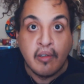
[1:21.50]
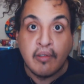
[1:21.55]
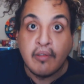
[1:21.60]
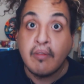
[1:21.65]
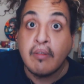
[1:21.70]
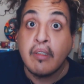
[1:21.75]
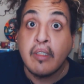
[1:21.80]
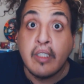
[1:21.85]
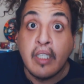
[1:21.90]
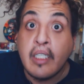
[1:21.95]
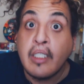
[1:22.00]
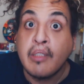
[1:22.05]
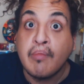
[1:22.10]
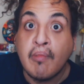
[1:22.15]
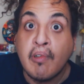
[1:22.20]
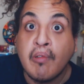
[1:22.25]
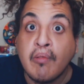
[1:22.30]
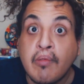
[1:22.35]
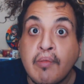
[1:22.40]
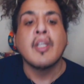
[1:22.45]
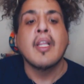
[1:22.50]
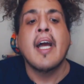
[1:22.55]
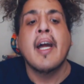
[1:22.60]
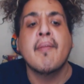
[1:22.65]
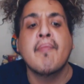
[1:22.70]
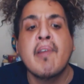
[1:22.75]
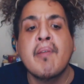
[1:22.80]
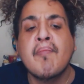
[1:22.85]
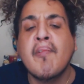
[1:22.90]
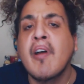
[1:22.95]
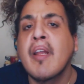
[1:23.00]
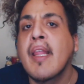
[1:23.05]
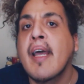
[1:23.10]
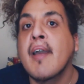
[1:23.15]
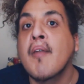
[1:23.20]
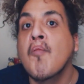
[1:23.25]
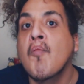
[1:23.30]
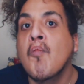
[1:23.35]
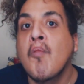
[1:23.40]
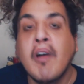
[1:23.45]
learned Sage Mode. So a lot of people are
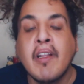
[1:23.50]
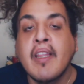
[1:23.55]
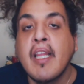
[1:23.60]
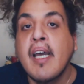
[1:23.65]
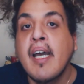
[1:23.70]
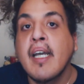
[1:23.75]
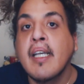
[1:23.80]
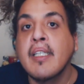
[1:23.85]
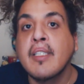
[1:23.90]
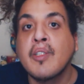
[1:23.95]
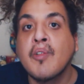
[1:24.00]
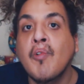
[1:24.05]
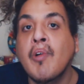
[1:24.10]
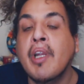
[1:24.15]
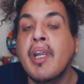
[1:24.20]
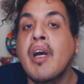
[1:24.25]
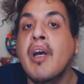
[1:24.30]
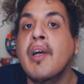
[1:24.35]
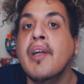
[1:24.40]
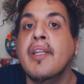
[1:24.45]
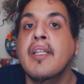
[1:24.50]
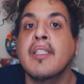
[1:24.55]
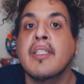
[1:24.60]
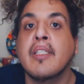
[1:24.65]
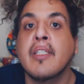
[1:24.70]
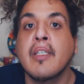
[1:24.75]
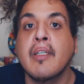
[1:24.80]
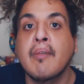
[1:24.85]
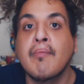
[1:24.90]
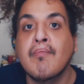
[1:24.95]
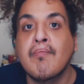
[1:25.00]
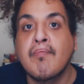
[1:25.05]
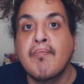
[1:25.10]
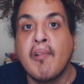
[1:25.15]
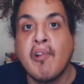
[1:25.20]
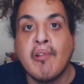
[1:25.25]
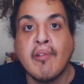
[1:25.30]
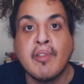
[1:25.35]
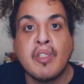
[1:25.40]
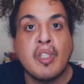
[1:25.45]
like, what the heck is going on? Is the
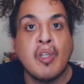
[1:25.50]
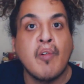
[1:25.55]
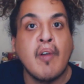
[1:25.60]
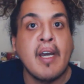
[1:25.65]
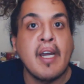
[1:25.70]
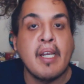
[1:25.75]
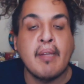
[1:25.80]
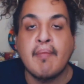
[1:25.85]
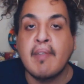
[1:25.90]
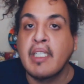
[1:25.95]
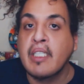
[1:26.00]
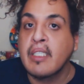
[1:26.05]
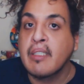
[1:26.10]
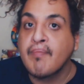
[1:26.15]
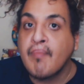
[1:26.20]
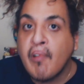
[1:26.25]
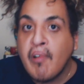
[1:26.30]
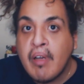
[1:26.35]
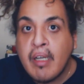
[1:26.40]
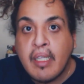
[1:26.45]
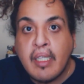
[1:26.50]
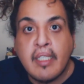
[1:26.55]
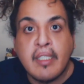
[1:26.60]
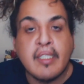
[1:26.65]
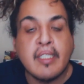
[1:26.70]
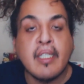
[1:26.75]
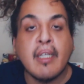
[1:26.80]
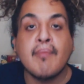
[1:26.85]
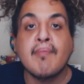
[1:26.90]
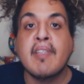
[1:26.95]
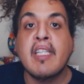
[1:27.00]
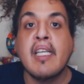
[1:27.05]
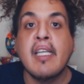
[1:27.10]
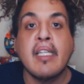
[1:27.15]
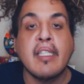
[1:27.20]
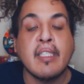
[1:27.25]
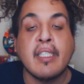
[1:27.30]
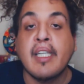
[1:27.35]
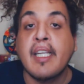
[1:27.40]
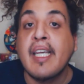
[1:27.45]
Boruto anime spoiling
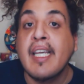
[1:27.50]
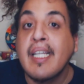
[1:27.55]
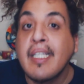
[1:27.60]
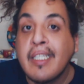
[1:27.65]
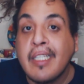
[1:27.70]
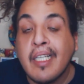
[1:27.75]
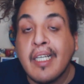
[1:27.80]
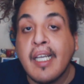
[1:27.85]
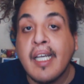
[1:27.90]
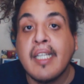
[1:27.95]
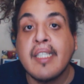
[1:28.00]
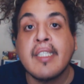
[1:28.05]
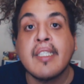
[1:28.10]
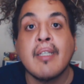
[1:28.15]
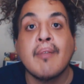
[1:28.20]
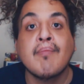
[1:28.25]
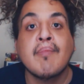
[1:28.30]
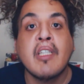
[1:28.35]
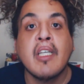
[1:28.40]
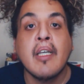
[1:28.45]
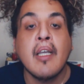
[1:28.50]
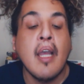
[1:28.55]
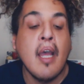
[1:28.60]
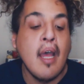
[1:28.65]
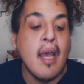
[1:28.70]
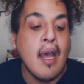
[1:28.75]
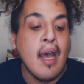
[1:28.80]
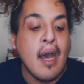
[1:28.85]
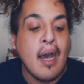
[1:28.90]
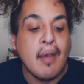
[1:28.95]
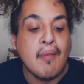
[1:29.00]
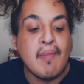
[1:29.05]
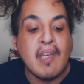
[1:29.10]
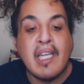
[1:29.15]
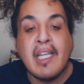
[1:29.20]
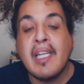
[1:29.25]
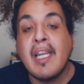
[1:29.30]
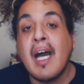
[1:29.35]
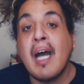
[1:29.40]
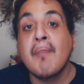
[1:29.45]
something? Is it hinting at something? I
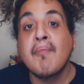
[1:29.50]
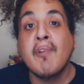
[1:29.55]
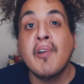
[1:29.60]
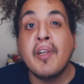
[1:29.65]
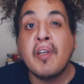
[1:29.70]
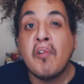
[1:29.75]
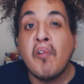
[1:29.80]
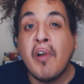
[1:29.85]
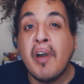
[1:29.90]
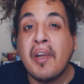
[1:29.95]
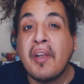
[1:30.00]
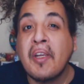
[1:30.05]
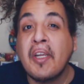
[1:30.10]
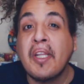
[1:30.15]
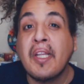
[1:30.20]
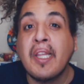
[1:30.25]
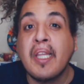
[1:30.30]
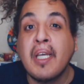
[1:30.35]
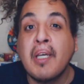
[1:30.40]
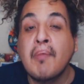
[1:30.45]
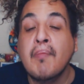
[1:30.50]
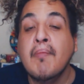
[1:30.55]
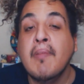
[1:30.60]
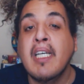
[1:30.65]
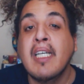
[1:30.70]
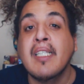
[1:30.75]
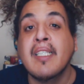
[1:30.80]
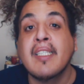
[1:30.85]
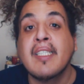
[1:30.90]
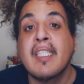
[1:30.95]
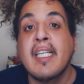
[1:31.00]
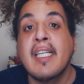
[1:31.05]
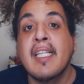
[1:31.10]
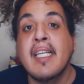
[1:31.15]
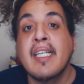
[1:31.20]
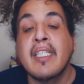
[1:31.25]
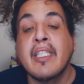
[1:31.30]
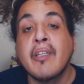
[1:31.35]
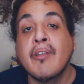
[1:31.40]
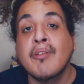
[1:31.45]
mean, I'm going to go out on a limb and say
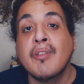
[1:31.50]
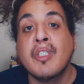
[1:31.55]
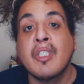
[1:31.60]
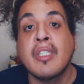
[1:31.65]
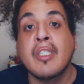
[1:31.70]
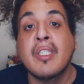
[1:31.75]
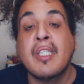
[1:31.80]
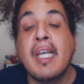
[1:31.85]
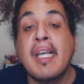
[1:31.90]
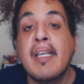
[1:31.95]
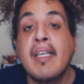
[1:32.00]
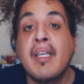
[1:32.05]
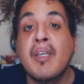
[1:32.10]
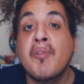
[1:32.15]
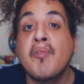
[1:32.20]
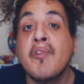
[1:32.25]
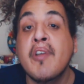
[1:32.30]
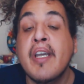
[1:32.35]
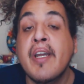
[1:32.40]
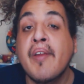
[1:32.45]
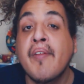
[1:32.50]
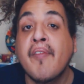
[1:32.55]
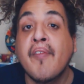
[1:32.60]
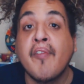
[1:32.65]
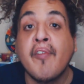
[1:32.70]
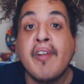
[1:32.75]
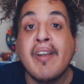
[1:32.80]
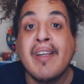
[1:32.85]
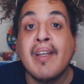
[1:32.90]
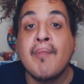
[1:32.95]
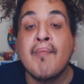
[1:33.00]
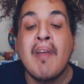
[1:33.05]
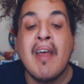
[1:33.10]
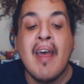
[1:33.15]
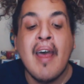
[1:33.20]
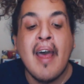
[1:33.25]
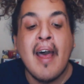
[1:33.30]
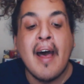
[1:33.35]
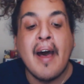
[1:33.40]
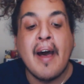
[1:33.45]
that they're just taking creative freedom.
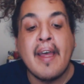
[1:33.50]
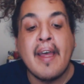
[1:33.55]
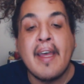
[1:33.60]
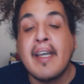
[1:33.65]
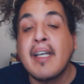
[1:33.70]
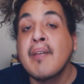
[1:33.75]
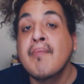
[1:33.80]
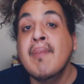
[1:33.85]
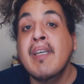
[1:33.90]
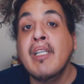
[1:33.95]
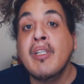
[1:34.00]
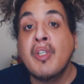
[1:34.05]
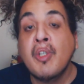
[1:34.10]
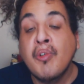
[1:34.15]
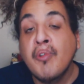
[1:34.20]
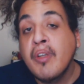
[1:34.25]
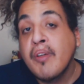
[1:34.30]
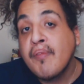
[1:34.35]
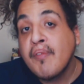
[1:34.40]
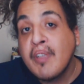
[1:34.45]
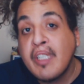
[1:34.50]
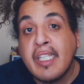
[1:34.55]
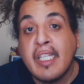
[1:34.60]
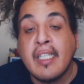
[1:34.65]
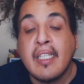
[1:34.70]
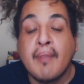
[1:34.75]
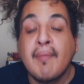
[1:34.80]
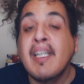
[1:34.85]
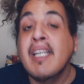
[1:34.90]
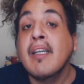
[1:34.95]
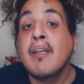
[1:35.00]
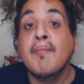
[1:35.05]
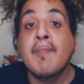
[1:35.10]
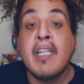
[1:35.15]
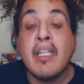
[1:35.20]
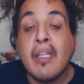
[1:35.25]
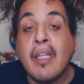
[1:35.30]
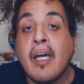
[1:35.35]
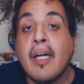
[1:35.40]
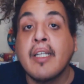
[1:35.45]
It could mean two different things. I mean, it could
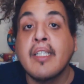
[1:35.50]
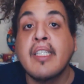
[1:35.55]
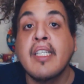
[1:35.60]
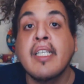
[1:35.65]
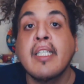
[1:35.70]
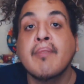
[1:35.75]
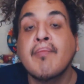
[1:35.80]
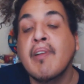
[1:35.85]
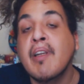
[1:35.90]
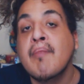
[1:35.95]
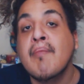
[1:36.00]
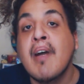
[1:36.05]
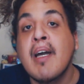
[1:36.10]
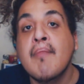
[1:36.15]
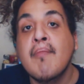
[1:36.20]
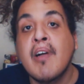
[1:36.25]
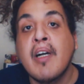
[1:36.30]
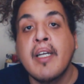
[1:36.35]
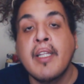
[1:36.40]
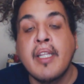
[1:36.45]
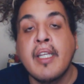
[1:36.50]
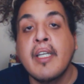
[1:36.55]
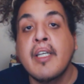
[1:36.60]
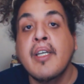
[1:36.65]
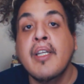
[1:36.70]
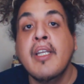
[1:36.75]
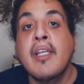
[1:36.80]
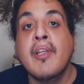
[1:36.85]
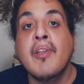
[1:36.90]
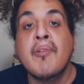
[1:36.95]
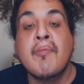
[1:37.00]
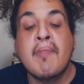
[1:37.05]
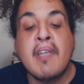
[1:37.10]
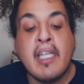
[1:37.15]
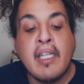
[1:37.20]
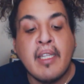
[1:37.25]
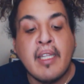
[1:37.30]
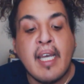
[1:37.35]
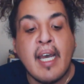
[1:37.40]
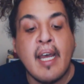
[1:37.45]
mean a lot of things, but in my mind, they could either
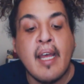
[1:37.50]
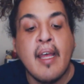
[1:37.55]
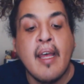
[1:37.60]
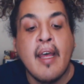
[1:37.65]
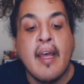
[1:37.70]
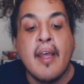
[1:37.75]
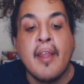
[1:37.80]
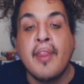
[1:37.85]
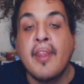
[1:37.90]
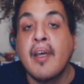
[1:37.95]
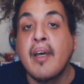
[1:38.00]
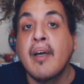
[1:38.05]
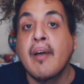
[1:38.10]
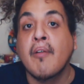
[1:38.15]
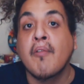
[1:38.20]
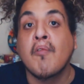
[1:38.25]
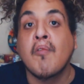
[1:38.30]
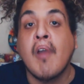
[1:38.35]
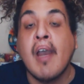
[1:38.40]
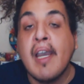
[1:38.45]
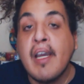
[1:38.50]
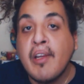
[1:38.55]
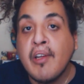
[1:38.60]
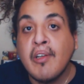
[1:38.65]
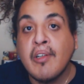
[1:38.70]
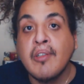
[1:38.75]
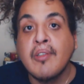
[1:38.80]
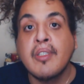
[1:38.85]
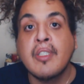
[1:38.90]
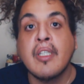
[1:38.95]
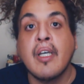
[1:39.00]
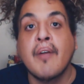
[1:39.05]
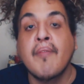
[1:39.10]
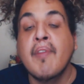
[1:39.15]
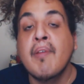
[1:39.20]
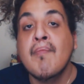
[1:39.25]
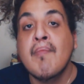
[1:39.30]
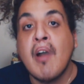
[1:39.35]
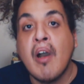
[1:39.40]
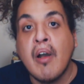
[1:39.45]
mean that the writers
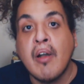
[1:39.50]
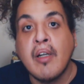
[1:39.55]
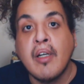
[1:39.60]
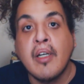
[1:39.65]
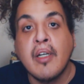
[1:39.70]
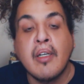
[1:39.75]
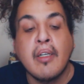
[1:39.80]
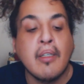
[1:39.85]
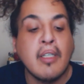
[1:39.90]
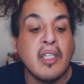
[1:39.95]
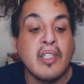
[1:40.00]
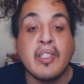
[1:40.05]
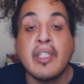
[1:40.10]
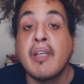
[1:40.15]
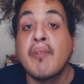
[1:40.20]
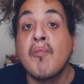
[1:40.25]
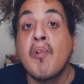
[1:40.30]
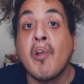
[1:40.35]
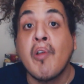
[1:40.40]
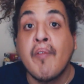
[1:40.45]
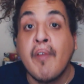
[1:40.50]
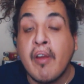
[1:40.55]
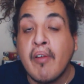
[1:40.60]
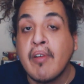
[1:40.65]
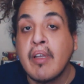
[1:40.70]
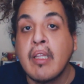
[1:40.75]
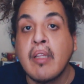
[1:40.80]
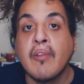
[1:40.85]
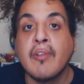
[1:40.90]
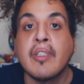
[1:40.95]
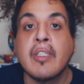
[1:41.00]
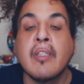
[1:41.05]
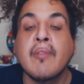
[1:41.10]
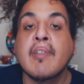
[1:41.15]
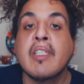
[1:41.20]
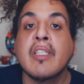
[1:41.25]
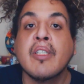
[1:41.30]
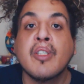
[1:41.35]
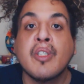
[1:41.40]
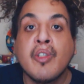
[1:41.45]
of the manga, because they work very closely
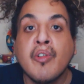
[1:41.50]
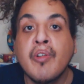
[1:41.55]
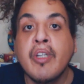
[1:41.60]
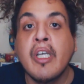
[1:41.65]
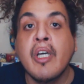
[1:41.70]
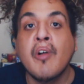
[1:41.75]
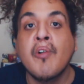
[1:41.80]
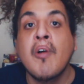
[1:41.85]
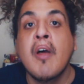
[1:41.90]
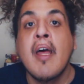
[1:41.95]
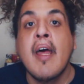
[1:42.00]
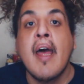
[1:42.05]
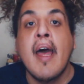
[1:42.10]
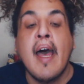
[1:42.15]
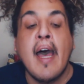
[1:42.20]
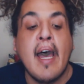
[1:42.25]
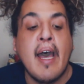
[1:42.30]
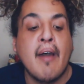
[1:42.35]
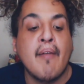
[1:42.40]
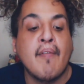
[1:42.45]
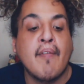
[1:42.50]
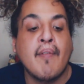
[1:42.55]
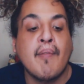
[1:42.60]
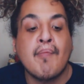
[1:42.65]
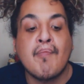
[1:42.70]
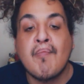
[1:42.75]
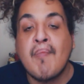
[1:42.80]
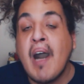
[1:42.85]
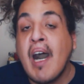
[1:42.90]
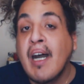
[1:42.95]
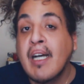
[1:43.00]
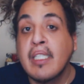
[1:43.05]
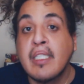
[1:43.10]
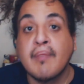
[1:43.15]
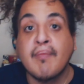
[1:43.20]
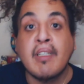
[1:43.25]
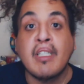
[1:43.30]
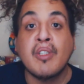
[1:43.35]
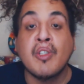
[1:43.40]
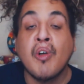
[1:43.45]
with the studio, have
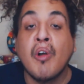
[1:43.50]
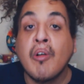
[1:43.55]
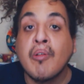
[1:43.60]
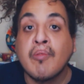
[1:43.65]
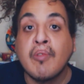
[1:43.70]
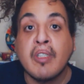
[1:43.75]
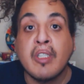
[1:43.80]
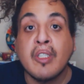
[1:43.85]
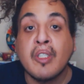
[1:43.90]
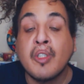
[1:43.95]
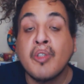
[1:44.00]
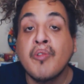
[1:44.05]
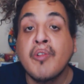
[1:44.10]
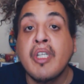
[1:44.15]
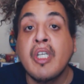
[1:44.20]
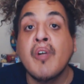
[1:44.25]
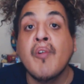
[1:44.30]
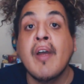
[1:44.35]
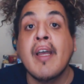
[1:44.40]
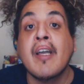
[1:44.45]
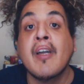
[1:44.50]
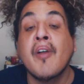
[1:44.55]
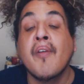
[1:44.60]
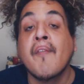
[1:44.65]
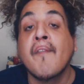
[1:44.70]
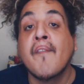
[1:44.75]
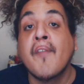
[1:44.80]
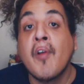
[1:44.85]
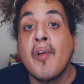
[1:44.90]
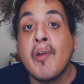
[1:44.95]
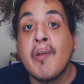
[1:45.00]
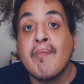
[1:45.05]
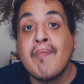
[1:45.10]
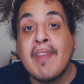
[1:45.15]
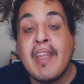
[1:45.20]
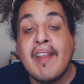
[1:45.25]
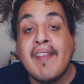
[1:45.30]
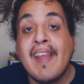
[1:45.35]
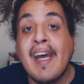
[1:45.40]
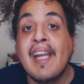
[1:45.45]
possibly talked with the studio and
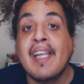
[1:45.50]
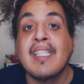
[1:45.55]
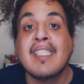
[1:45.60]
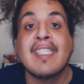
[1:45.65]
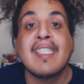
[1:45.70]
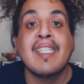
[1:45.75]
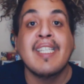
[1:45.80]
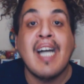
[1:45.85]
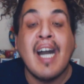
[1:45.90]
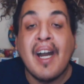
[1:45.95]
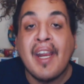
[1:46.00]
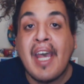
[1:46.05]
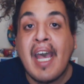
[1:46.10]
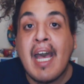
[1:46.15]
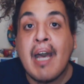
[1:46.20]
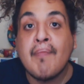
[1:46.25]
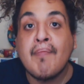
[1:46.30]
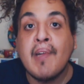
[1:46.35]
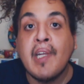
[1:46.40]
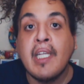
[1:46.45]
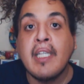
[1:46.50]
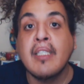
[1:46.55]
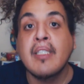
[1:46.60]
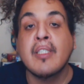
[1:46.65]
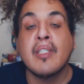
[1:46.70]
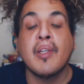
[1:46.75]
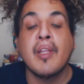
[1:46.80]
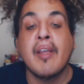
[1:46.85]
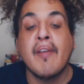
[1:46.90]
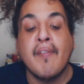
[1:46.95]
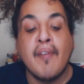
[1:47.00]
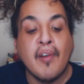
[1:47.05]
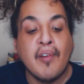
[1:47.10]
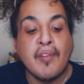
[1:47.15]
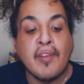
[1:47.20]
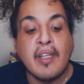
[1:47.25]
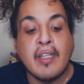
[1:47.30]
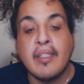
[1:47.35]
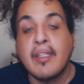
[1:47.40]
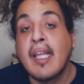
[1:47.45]
confirmed that it's not happening, so they
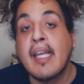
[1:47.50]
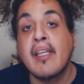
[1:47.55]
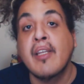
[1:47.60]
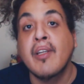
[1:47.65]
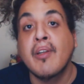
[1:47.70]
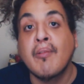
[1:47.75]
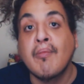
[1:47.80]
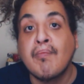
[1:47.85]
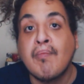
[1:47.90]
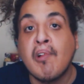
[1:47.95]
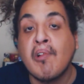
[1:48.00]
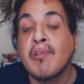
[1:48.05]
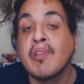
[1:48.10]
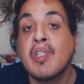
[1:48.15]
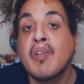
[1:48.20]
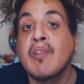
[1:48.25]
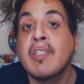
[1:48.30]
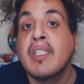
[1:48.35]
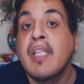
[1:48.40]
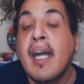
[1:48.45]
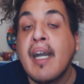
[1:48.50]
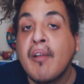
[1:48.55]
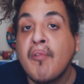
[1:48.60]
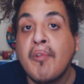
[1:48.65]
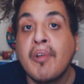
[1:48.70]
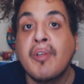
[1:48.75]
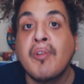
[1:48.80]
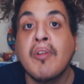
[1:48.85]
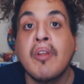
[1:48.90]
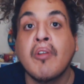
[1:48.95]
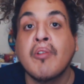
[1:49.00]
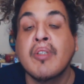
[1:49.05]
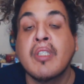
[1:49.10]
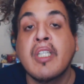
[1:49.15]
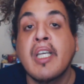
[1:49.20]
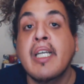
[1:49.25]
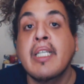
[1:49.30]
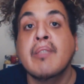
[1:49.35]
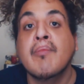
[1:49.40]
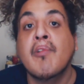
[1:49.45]
felt that, like, you know, Boruto is not going to learn
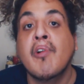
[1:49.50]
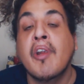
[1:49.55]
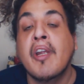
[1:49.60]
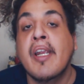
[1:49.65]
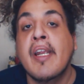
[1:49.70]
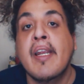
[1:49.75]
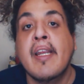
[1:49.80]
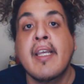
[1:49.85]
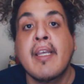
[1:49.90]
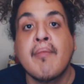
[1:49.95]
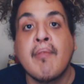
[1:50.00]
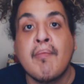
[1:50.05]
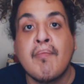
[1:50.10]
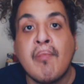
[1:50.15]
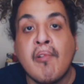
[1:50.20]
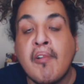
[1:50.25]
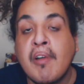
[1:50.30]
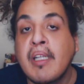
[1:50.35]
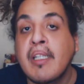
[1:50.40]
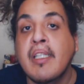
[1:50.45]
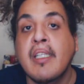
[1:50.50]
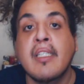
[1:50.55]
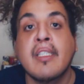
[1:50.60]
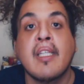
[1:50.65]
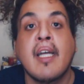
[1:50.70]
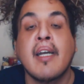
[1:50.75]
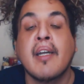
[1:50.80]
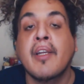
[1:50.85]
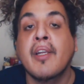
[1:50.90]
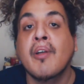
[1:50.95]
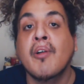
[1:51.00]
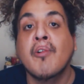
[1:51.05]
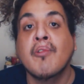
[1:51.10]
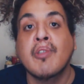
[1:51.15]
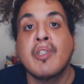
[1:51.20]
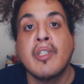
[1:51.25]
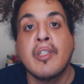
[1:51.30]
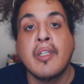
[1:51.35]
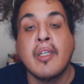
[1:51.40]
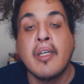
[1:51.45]
Sage Mode at any given point. He's not going to
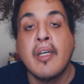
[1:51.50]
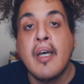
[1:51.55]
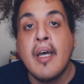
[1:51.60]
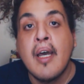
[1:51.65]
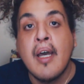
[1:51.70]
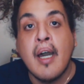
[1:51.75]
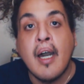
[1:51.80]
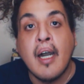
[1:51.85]
go to the